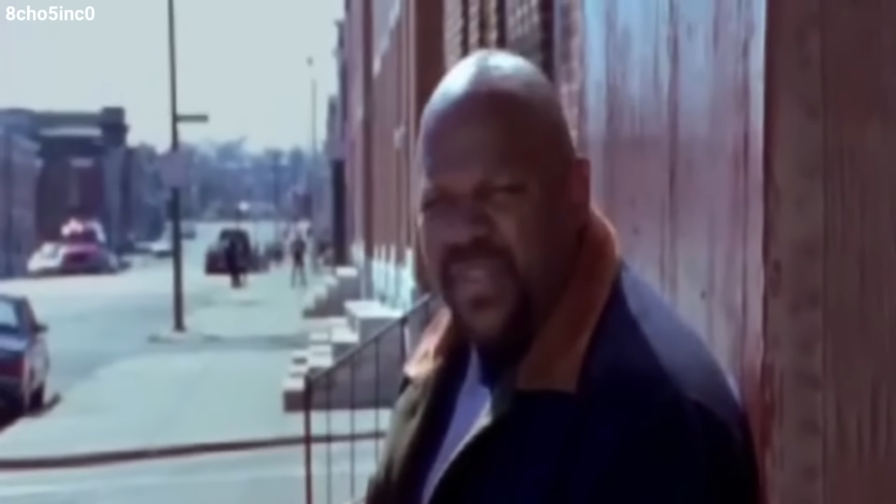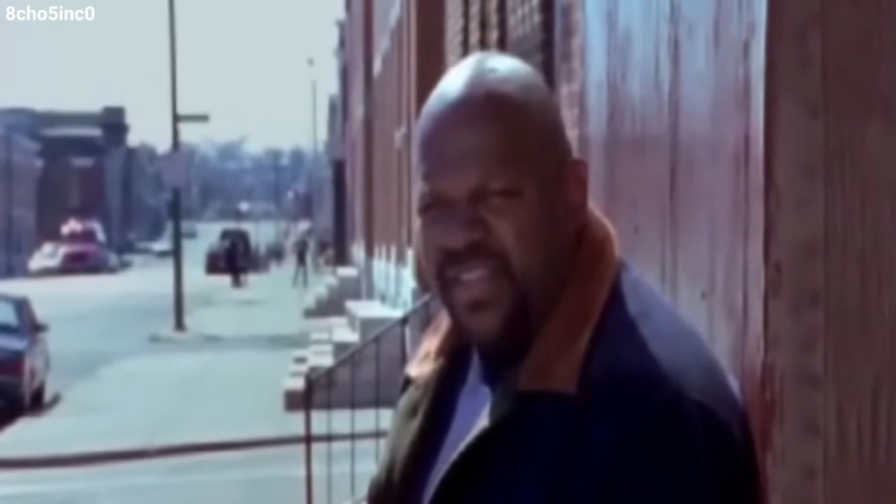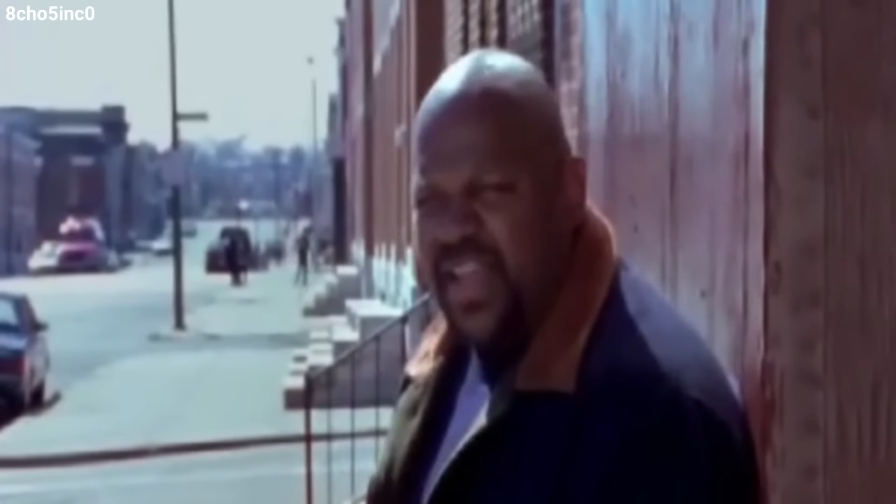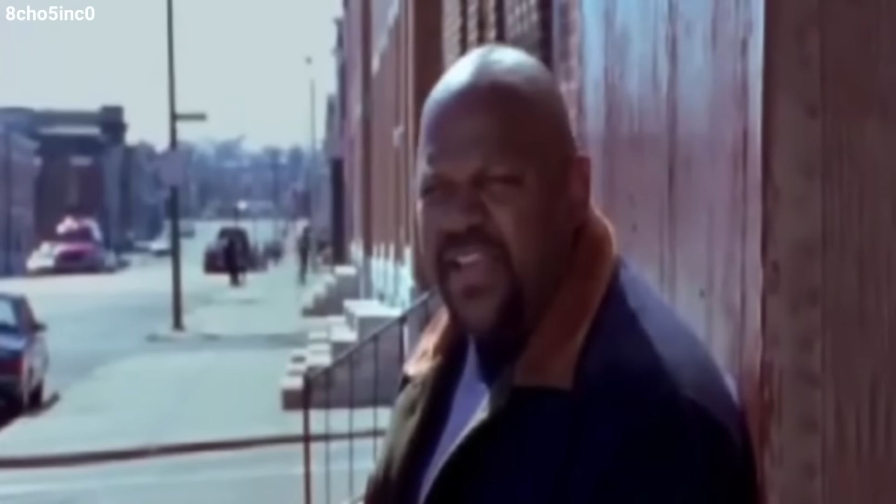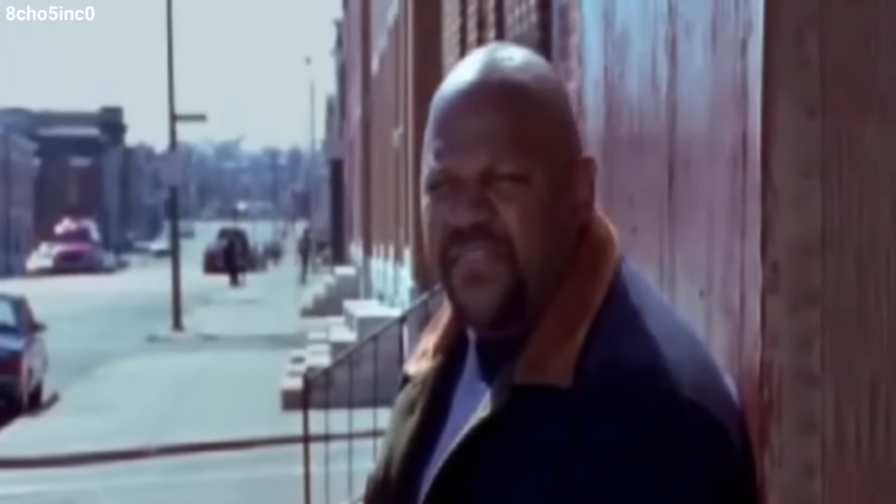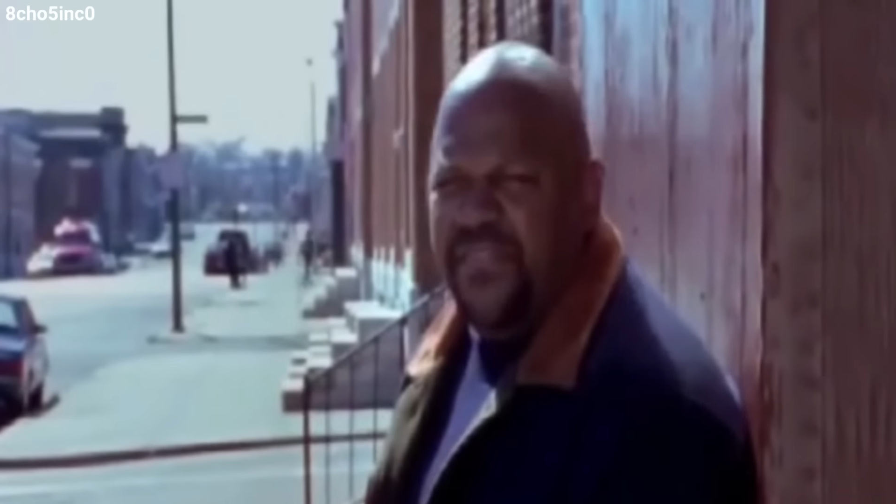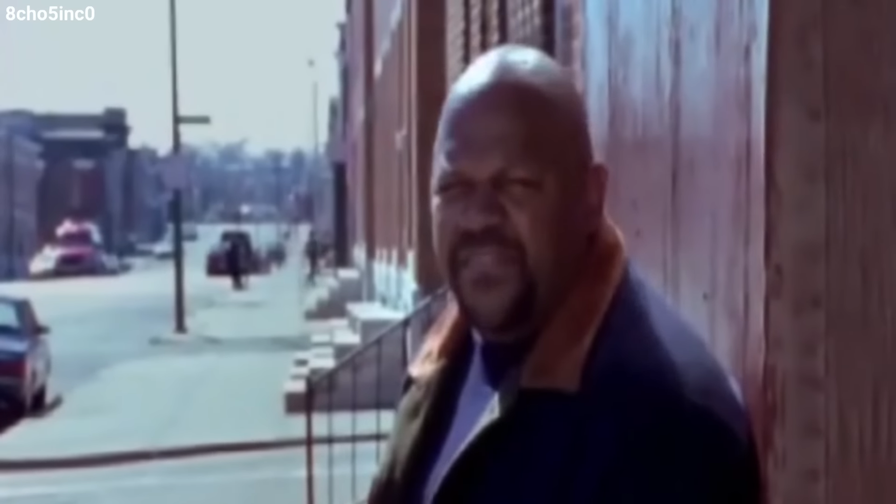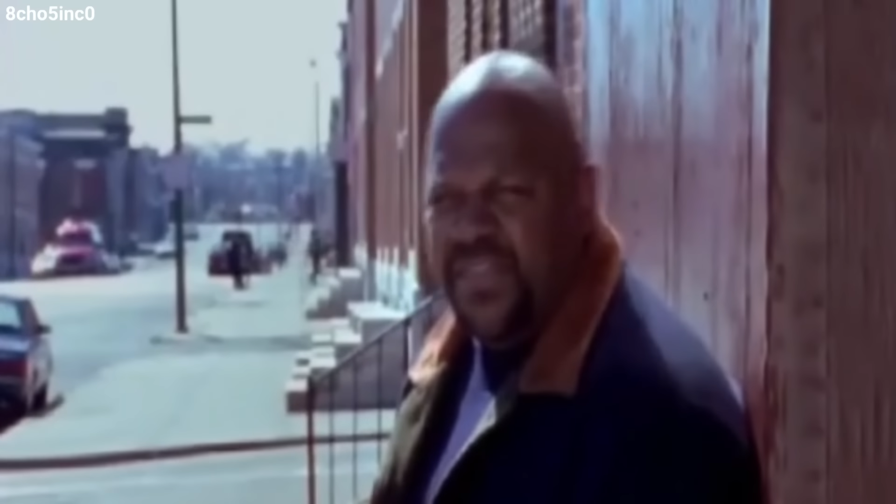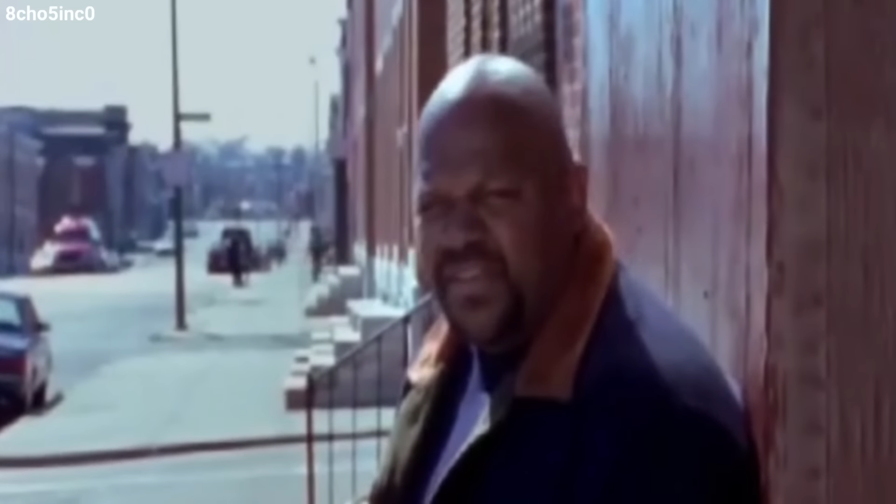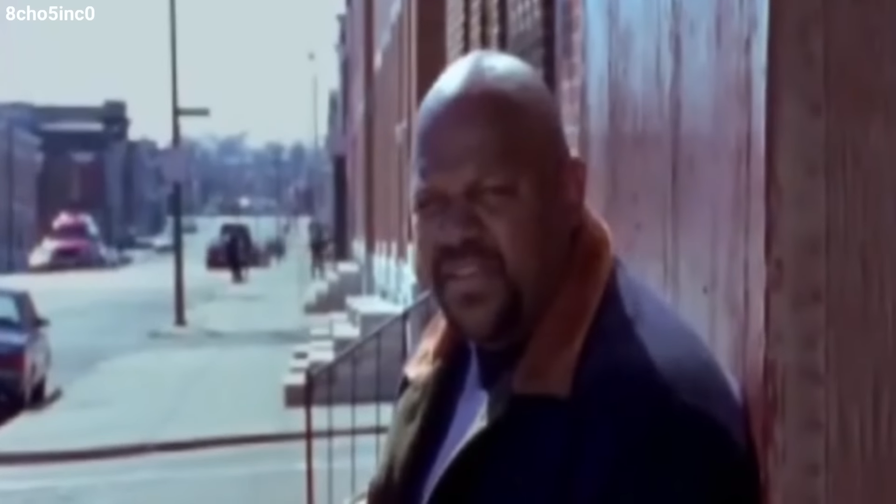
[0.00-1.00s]
with
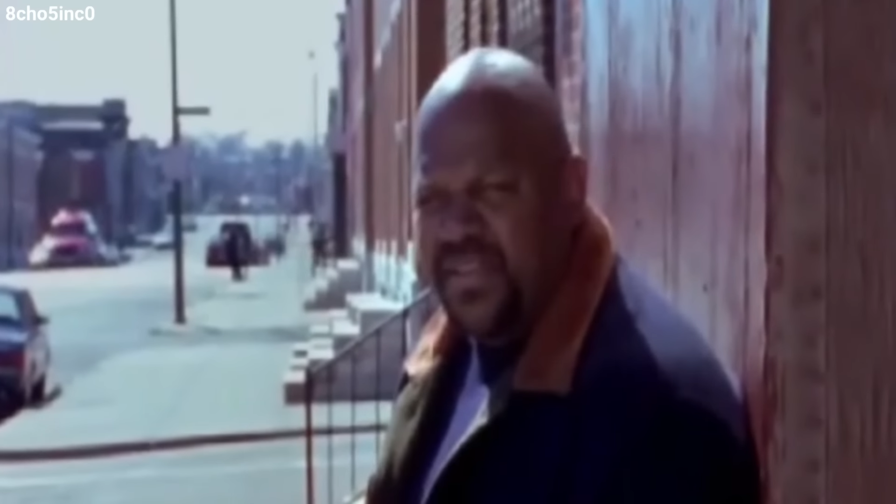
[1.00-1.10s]
life,